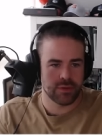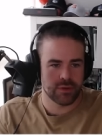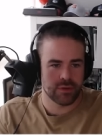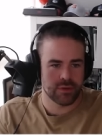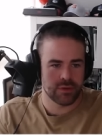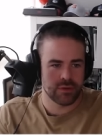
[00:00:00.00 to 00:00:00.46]

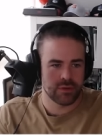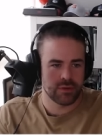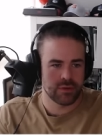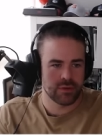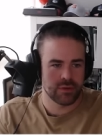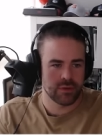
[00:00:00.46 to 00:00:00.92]
not.
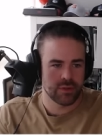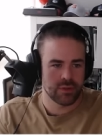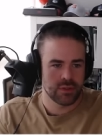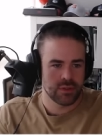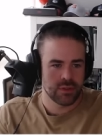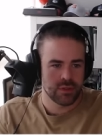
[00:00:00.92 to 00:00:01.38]

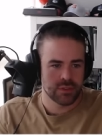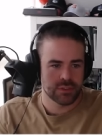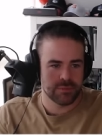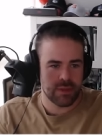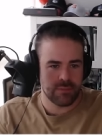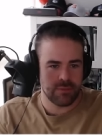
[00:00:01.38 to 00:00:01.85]

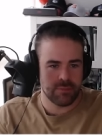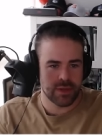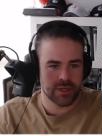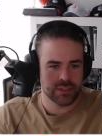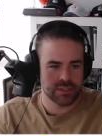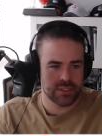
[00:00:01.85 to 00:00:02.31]
So maybe
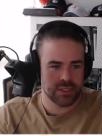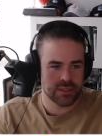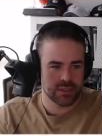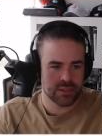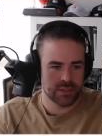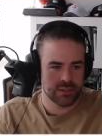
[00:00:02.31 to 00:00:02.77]
Butters
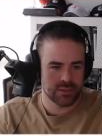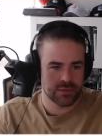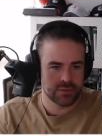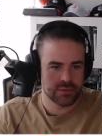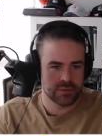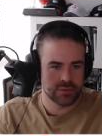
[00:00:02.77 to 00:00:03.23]
here.
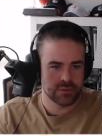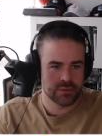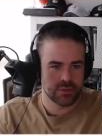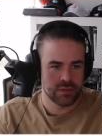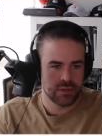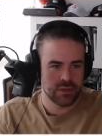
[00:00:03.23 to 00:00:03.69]

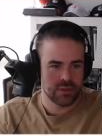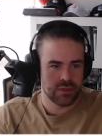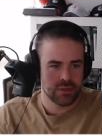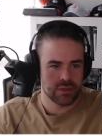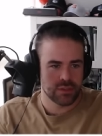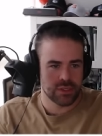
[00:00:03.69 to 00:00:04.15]

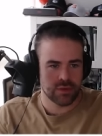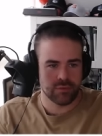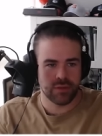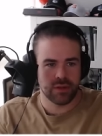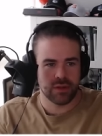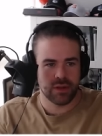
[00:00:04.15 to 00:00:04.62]
Gee, I
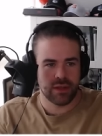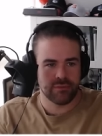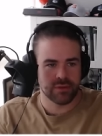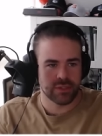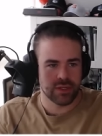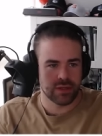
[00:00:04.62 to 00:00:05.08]
really don't have
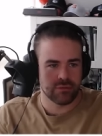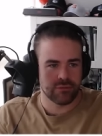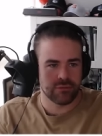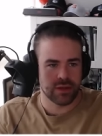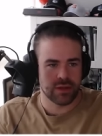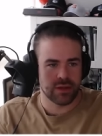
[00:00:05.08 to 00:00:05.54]
a ton
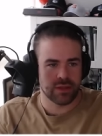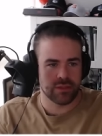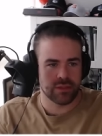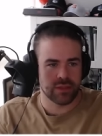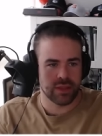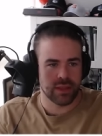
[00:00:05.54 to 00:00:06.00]
of uh, other like